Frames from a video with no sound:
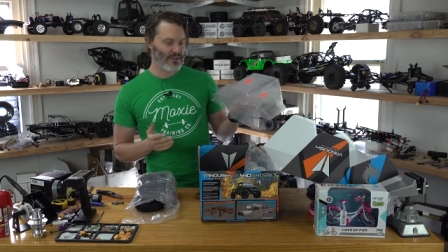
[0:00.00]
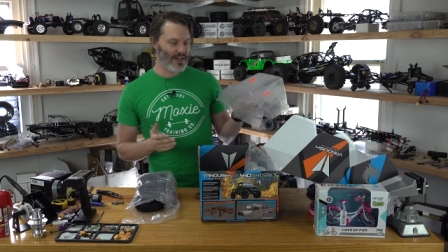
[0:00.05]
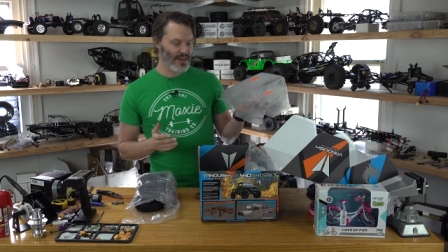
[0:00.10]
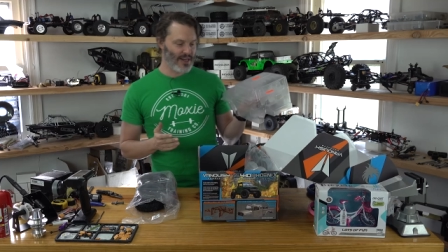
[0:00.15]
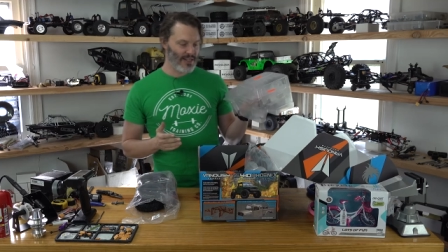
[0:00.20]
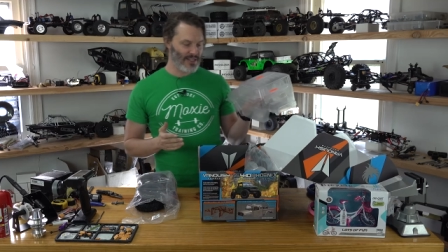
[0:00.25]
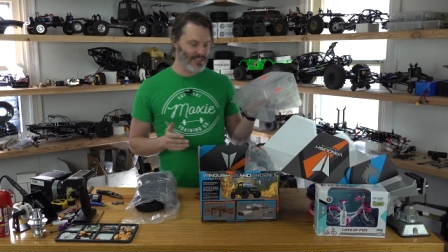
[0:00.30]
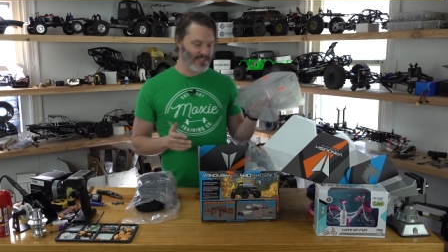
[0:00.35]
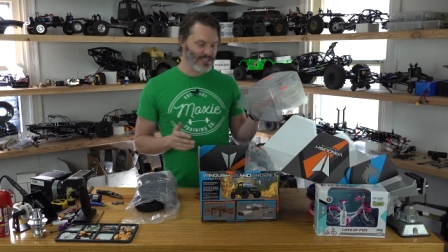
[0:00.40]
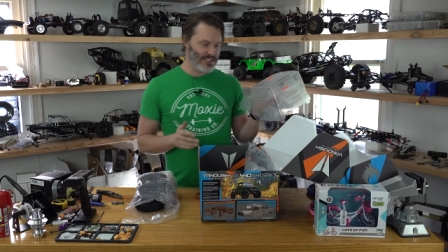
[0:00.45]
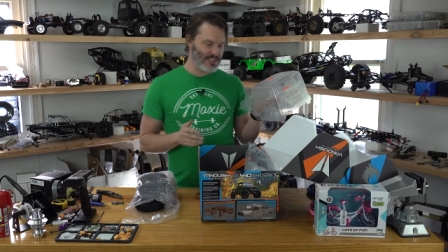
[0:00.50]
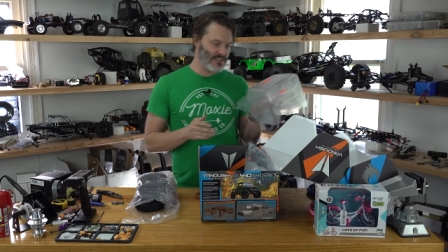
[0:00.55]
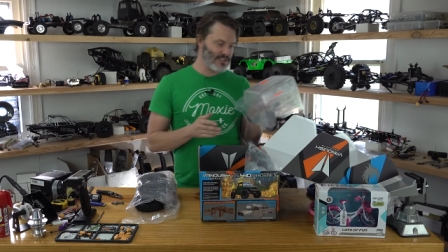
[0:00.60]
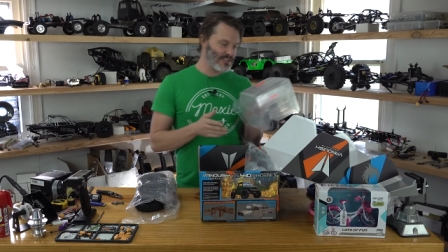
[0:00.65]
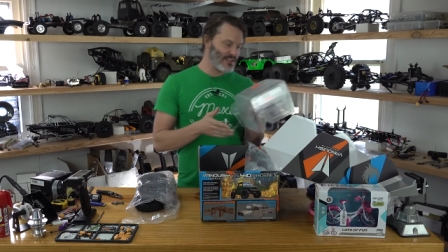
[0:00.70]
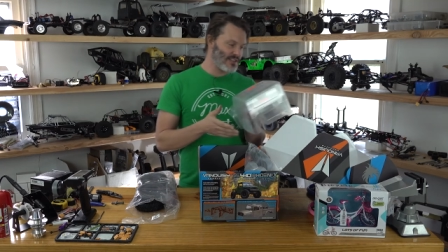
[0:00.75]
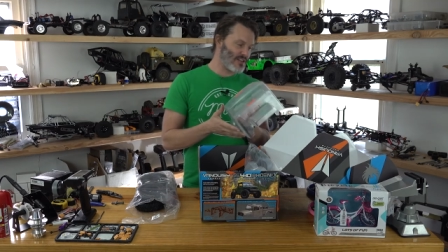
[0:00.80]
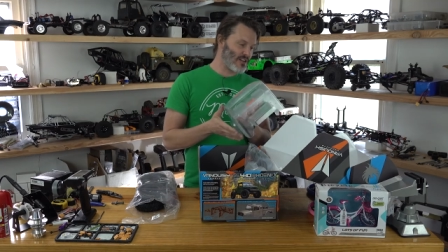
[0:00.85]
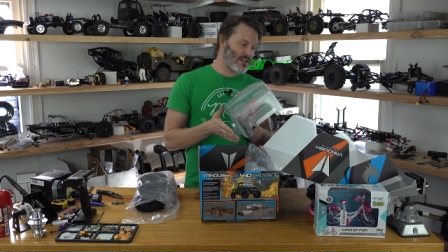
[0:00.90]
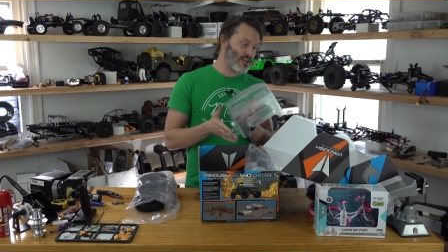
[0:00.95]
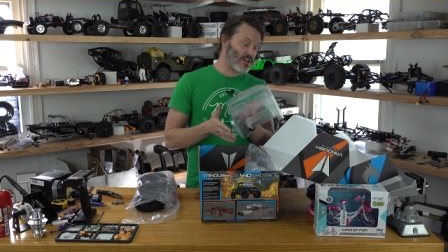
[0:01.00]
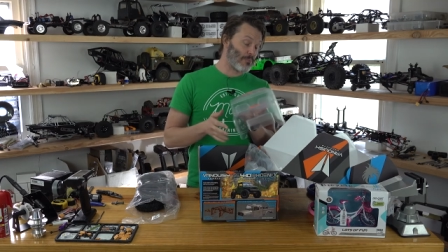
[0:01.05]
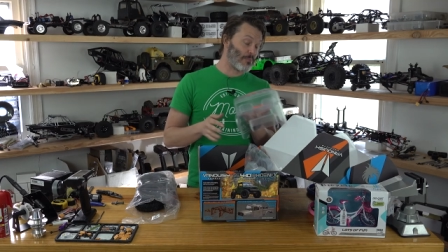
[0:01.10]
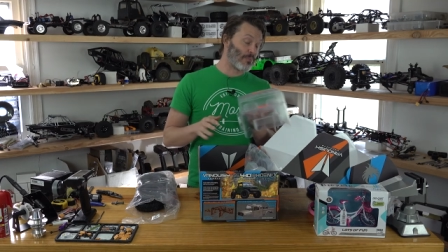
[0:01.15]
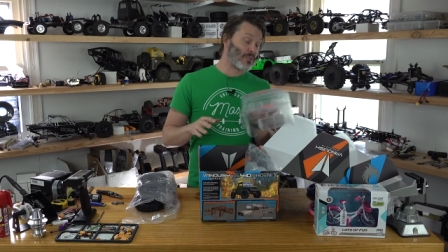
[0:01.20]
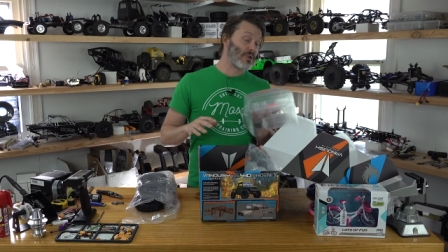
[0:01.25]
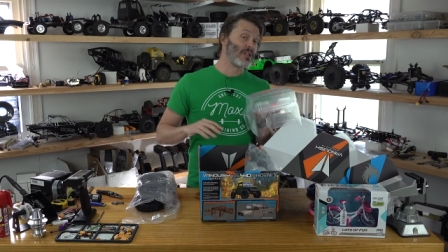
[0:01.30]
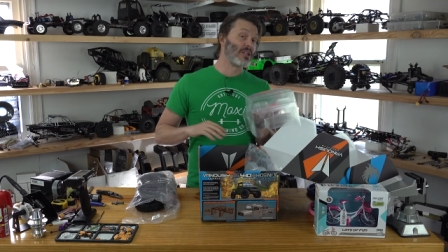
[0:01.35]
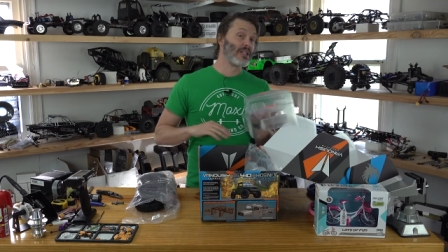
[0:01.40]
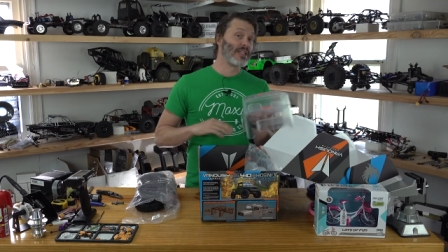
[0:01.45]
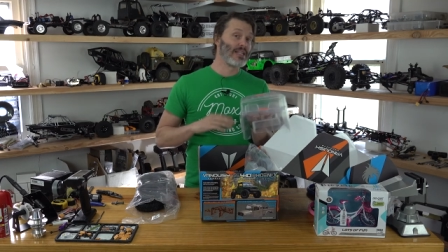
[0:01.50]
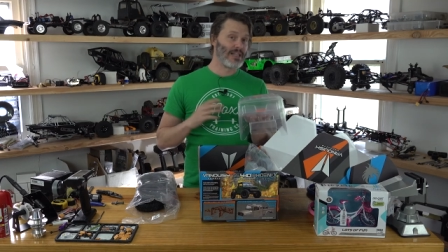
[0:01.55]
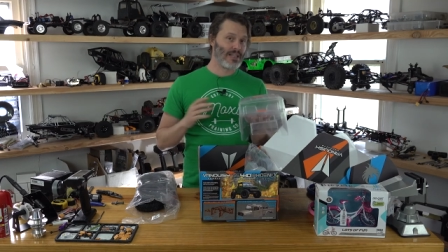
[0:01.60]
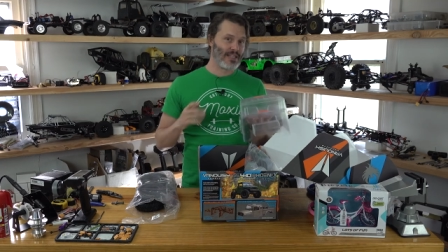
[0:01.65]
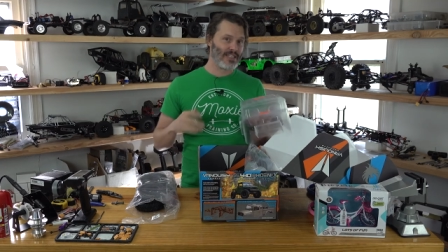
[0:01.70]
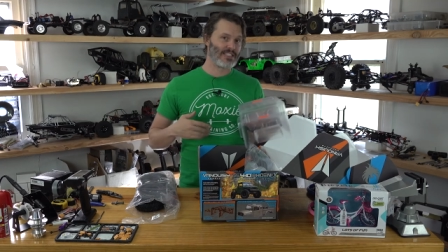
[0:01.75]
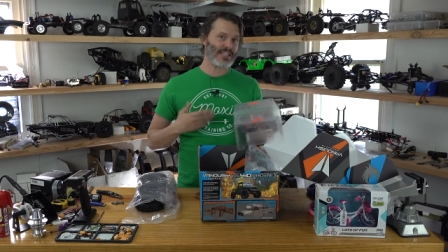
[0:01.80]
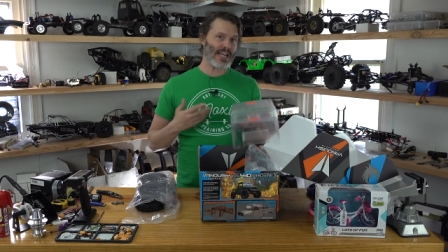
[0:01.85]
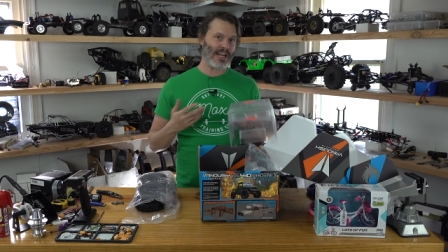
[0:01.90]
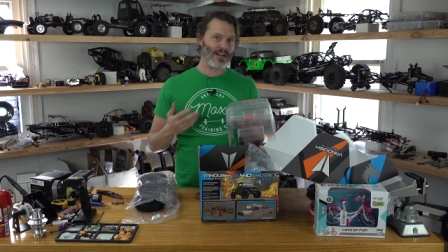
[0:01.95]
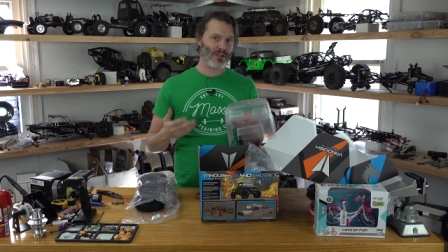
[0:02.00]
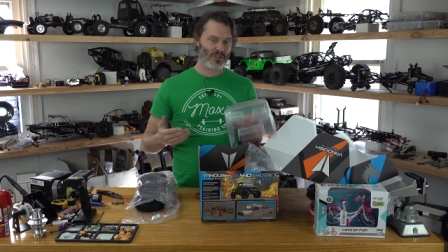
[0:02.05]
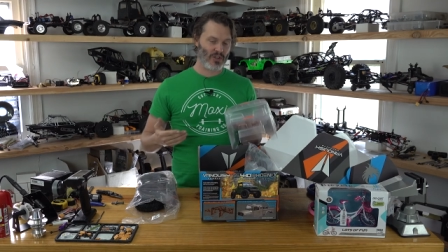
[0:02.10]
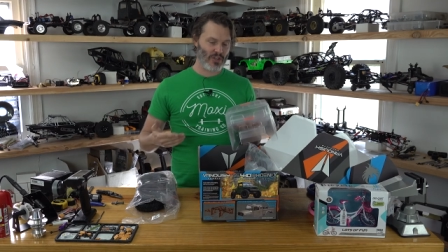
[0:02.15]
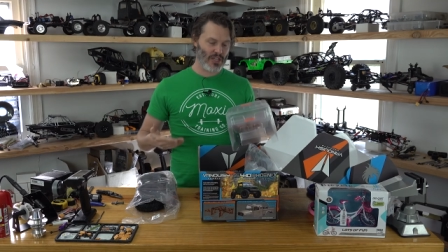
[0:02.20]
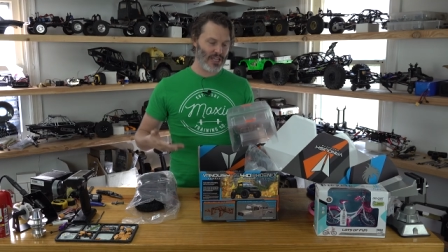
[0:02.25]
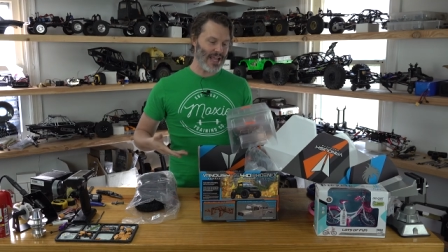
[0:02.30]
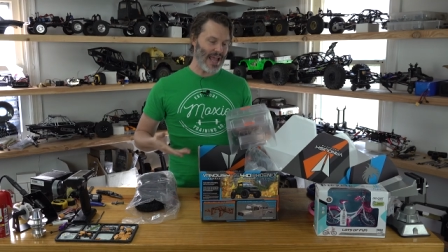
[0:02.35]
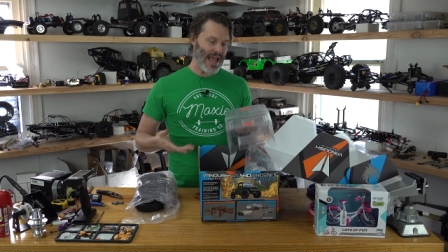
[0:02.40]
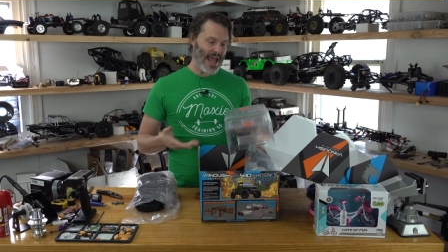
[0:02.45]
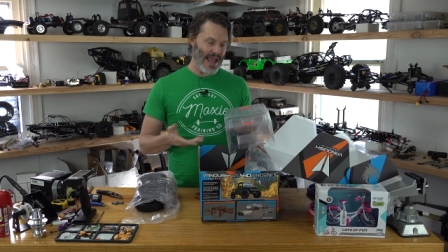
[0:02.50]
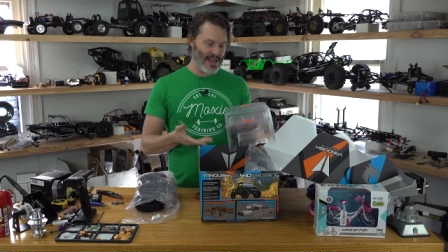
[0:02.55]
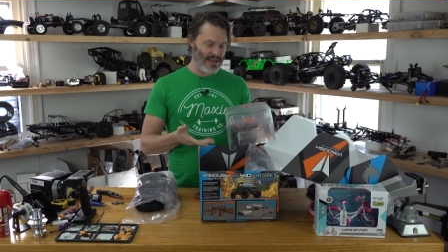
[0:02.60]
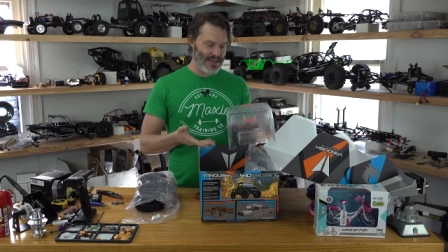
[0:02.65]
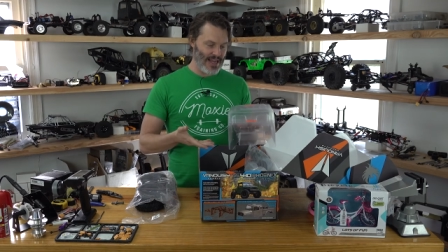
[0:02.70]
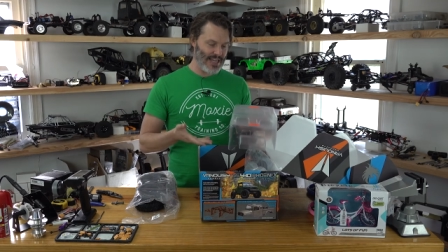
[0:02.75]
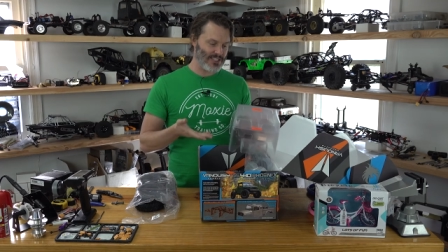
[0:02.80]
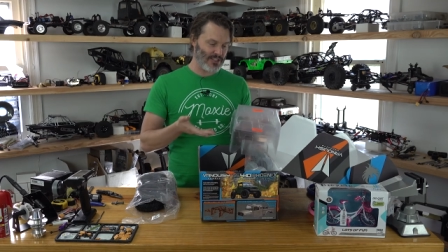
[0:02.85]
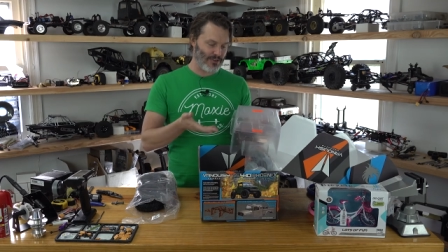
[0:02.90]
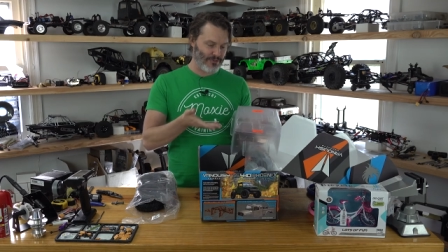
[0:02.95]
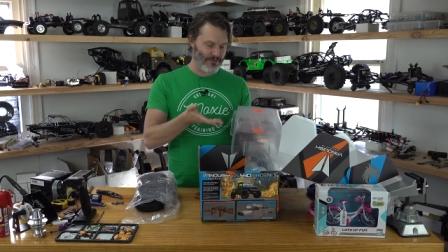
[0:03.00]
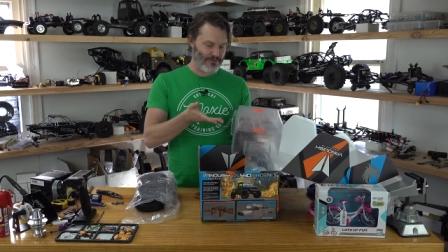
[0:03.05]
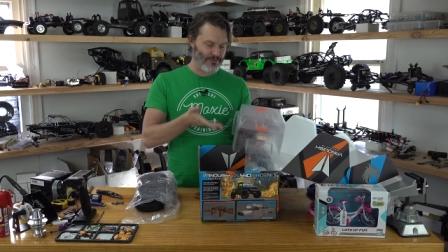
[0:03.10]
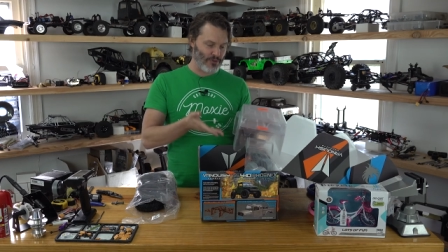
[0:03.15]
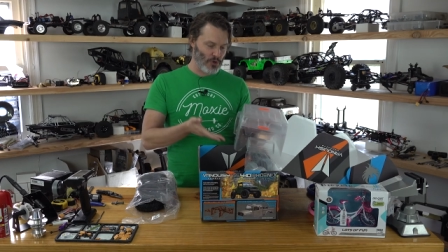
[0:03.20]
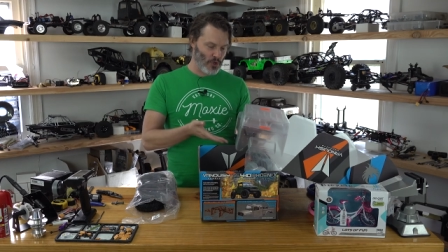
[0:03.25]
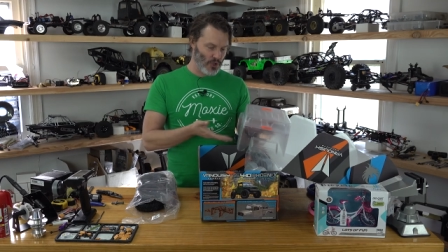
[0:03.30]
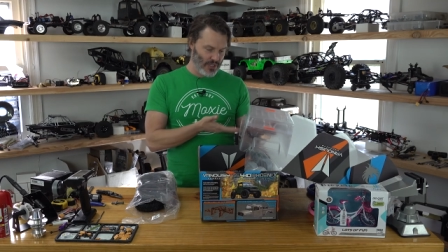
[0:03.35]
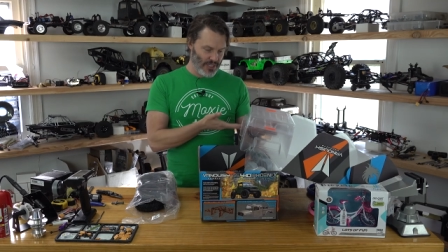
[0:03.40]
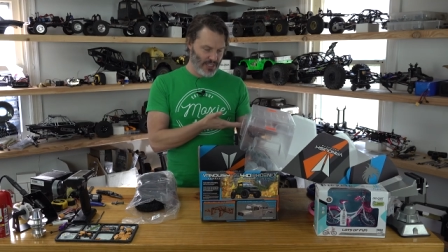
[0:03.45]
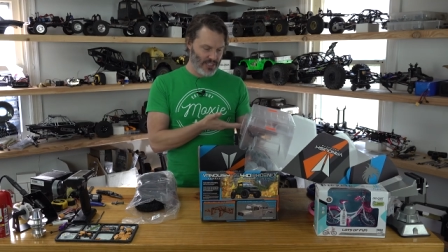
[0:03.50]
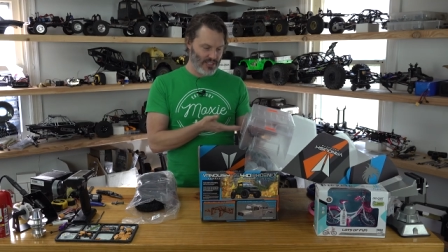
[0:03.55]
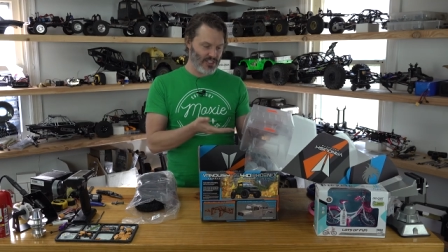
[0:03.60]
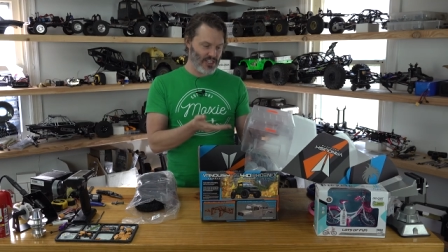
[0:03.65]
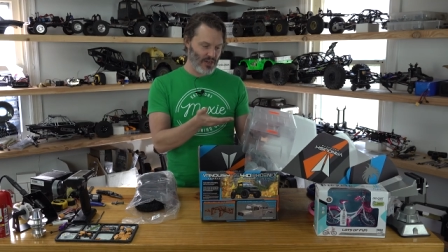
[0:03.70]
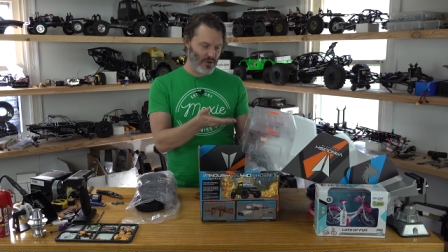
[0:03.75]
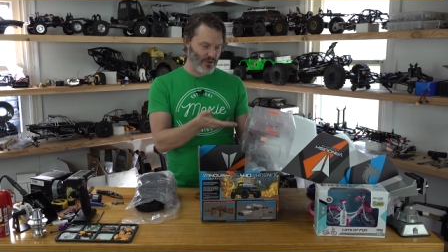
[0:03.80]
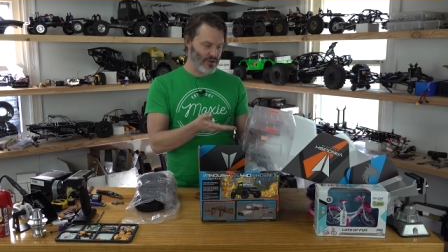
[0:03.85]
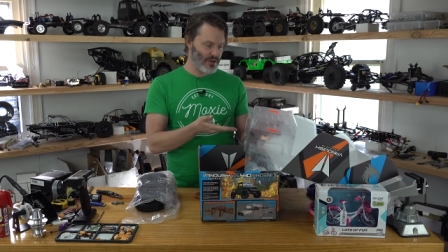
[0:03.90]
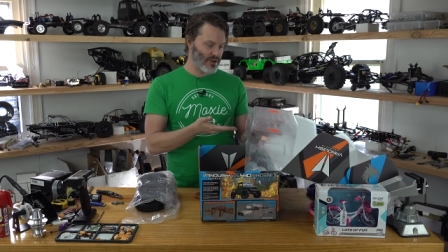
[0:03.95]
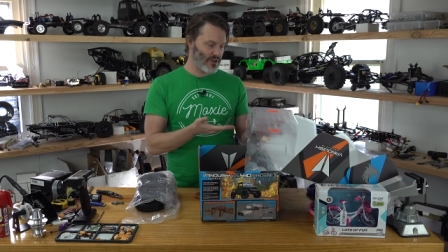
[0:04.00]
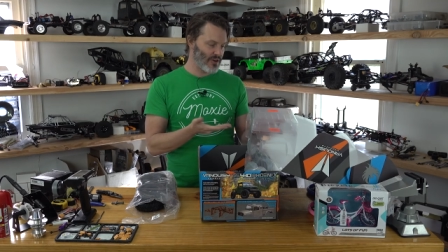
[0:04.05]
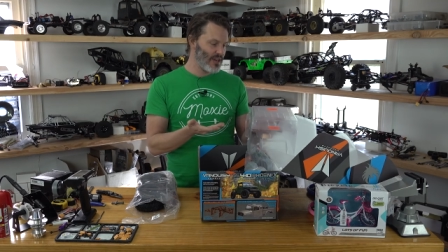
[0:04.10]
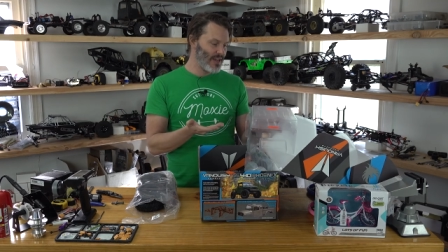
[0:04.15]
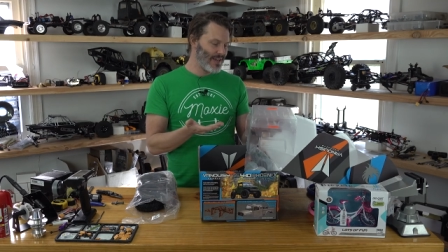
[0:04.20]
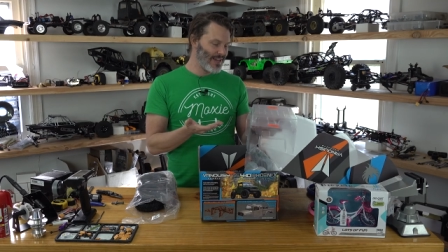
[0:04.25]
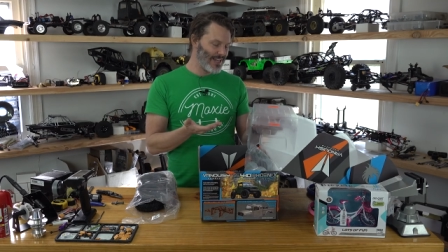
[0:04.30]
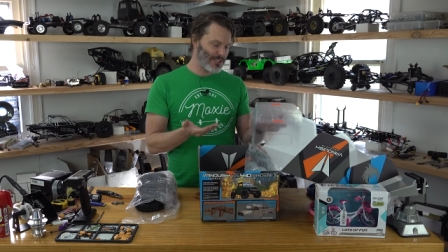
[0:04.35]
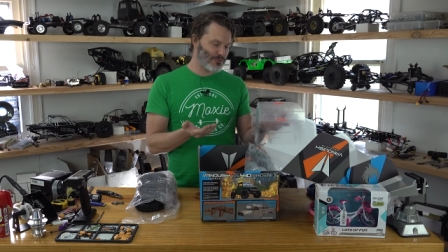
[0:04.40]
that is completely scale looking and has a full interior.